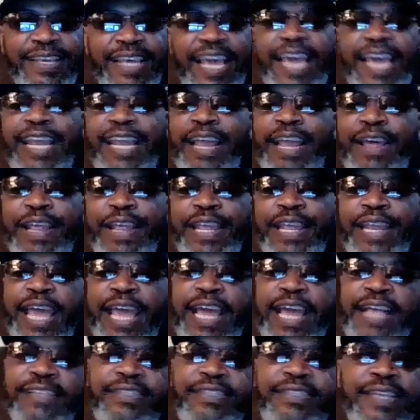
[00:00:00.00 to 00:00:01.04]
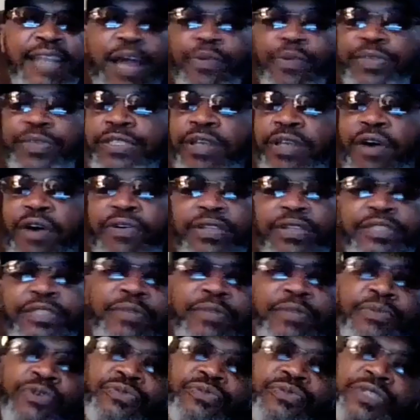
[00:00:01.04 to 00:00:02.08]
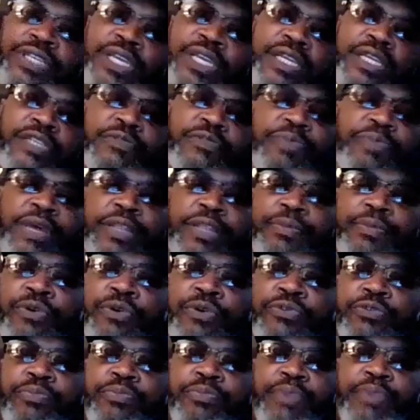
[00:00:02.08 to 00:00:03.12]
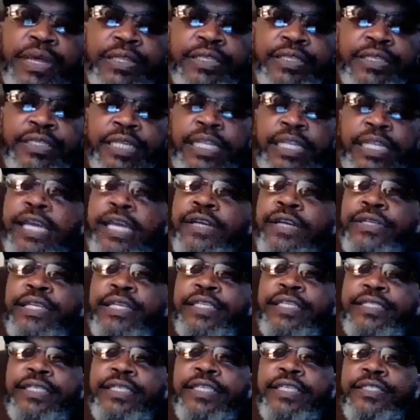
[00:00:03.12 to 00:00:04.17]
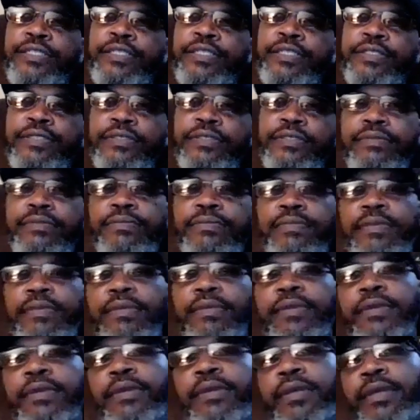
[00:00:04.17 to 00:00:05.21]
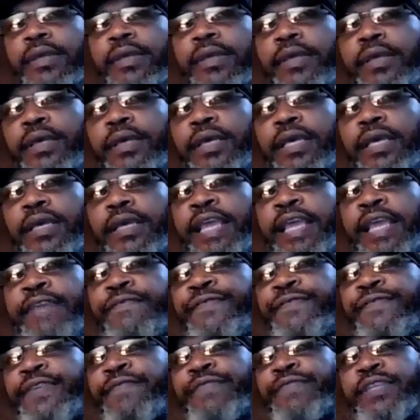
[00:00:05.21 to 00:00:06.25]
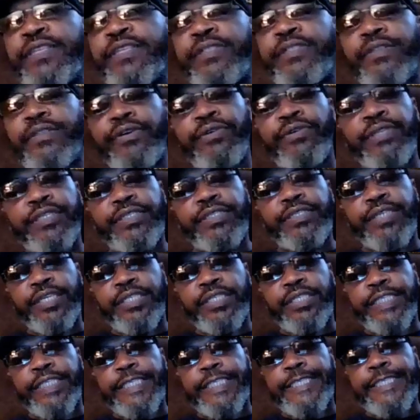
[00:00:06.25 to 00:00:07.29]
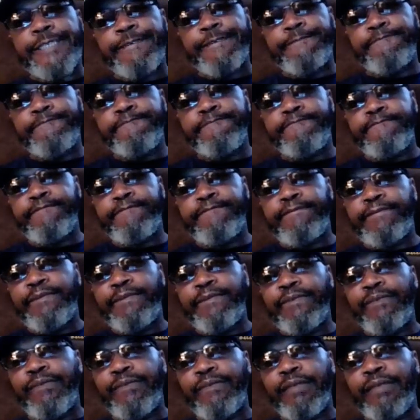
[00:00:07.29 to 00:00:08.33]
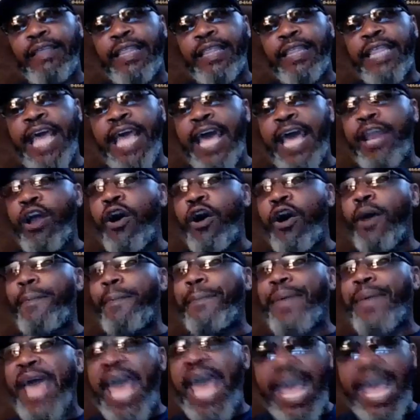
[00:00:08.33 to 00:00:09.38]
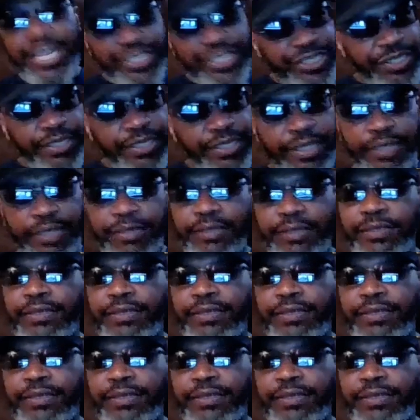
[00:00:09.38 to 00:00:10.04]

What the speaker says: And like I said, I was talking to them OGs, brother, my older brothers, and they're in their 60s, late 50s, early 60s, that are passionate.